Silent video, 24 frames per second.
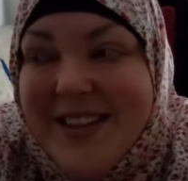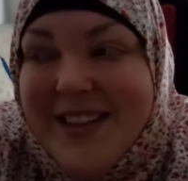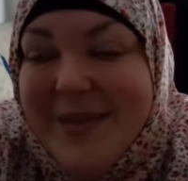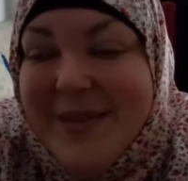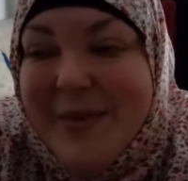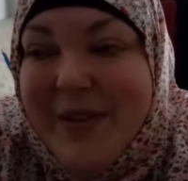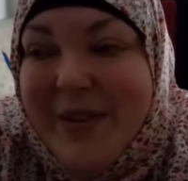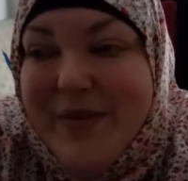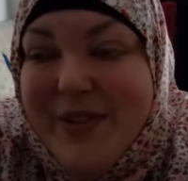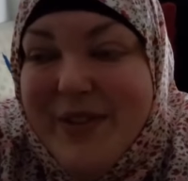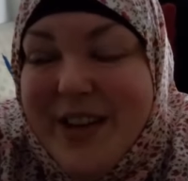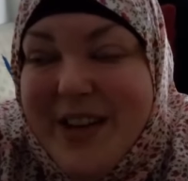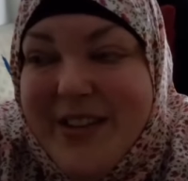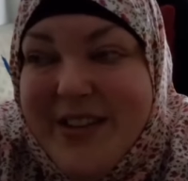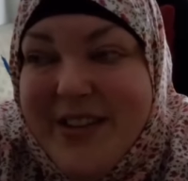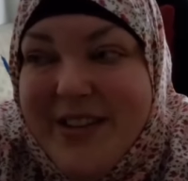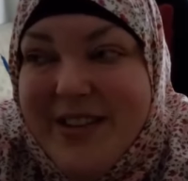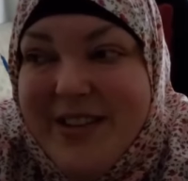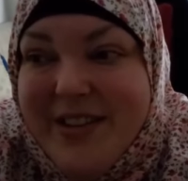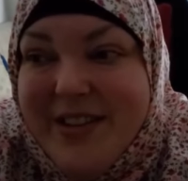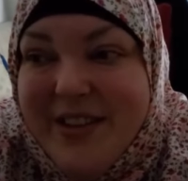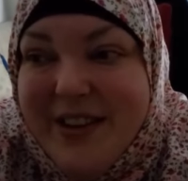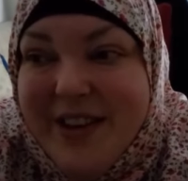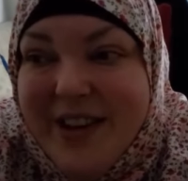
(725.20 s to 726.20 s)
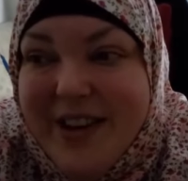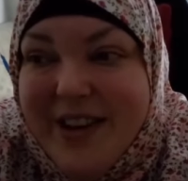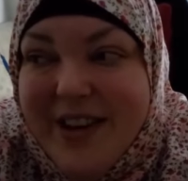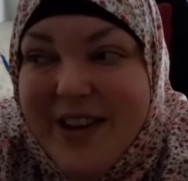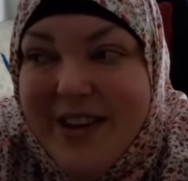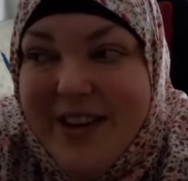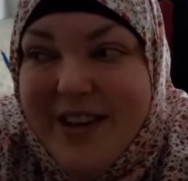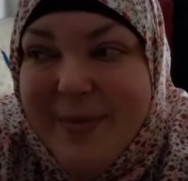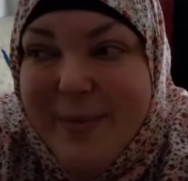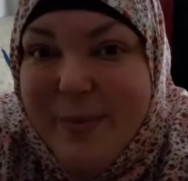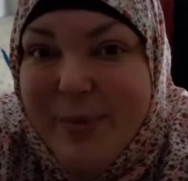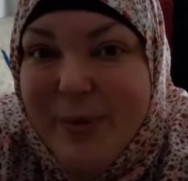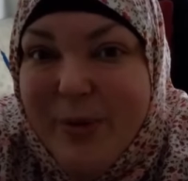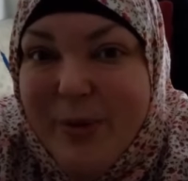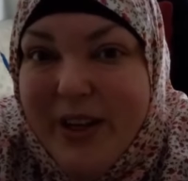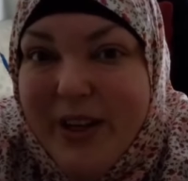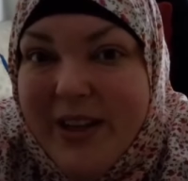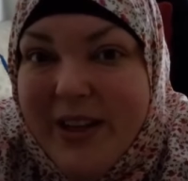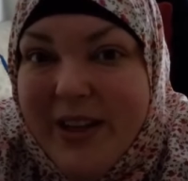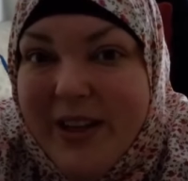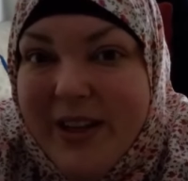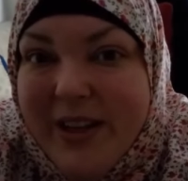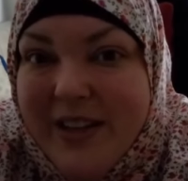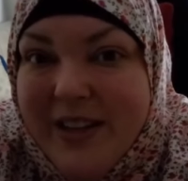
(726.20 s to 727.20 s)
After that, it's going to start getting
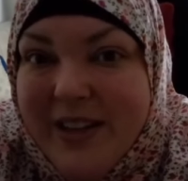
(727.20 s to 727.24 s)
boiling.